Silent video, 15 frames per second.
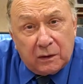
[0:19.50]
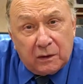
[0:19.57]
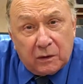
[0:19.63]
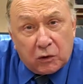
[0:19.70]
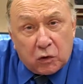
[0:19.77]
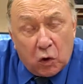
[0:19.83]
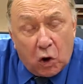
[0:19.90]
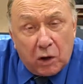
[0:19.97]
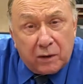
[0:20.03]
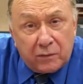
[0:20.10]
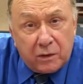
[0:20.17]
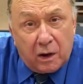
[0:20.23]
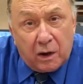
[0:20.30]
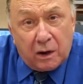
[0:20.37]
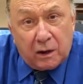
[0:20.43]
The call of
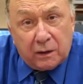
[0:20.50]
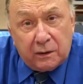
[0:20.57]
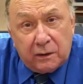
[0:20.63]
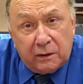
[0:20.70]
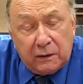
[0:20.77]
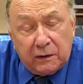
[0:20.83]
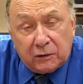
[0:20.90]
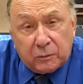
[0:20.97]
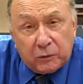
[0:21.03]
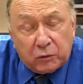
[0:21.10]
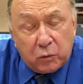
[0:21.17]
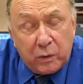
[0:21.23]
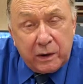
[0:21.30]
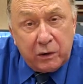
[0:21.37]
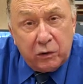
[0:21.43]
God is
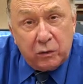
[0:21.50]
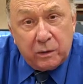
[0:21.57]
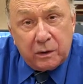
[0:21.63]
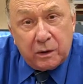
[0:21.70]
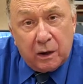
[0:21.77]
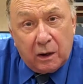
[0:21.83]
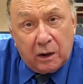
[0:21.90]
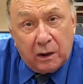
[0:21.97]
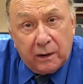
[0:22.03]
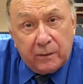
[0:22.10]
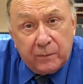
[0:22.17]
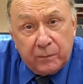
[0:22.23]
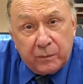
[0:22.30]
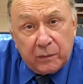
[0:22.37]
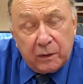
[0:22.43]
between you and God.
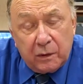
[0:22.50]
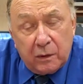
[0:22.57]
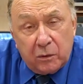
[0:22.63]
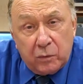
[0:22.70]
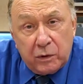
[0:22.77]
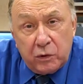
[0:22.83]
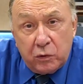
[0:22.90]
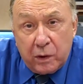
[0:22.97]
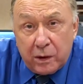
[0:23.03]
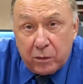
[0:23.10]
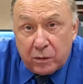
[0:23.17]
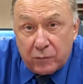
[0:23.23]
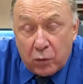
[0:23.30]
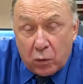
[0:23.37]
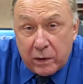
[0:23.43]
When you hear
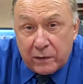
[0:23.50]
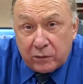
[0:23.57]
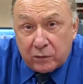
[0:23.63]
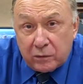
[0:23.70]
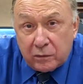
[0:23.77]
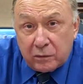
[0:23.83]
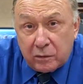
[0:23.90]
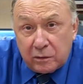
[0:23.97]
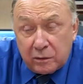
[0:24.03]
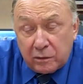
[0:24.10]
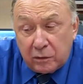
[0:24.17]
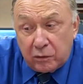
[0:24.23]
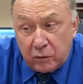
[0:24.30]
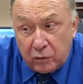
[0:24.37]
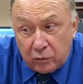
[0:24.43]
a voice,
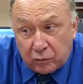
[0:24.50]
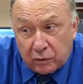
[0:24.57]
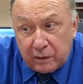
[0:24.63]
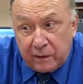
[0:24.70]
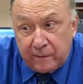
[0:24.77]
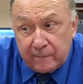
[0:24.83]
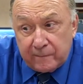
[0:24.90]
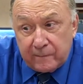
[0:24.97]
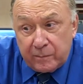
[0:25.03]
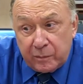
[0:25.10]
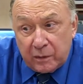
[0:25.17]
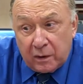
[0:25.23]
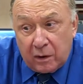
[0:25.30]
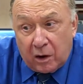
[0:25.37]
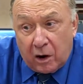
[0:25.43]
you usually
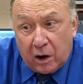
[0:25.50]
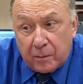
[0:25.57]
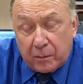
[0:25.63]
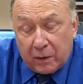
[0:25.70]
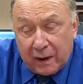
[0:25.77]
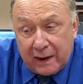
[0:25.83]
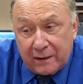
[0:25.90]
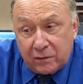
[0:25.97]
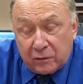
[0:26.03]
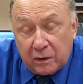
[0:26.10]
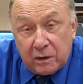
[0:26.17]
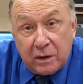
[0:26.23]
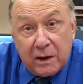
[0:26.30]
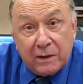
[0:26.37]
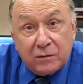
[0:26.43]
are polite and say
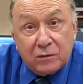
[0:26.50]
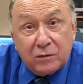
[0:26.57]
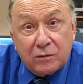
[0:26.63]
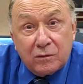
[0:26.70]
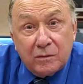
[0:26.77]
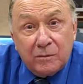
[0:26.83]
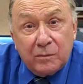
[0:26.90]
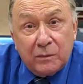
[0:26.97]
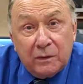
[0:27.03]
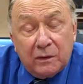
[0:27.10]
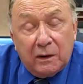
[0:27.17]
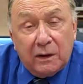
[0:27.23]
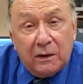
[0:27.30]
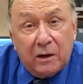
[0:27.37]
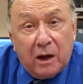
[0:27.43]
yes,
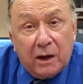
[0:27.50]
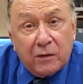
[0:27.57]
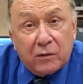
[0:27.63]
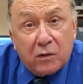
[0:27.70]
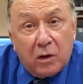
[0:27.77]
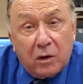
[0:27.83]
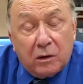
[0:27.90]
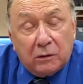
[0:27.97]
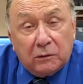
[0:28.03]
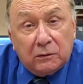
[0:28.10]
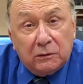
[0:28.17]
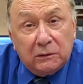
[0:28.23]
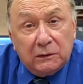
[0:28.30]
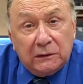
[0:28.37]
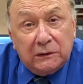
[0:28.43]
and God is called,
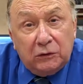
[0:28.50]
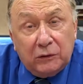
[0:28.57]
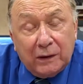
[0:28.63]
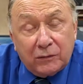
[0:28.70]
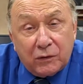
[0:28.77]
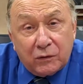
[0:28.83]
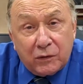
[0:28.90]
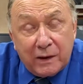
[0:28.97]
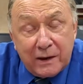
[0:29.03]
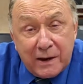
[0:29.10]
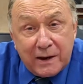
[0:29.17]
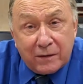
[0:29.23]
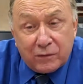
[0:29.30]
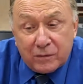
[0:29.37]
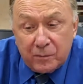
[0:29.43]
and you have to say
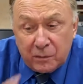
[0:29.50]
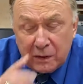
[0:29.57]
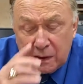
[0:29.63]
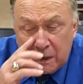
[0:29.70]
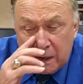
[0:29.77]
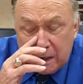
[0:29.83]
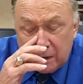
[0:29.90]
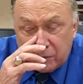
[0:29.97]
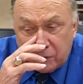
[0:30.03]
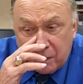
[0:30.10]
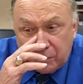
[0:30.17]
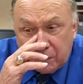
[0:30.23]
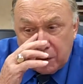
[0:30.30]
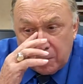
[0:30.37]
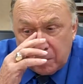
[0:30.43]
yes. It's
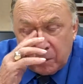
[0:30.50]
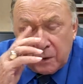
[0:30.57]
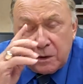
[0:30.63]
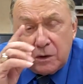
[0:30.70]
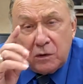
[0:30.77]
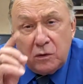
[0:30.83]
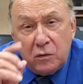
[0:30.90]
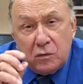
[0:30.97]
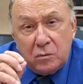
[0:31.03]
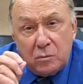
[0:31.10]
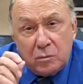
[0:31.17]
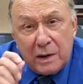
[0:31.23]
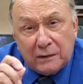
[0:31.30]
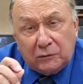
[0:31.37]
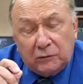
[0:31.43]
something you
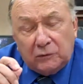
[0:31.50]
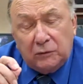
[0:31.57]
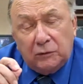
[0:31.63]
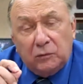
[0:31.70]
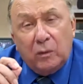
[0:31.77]
must do.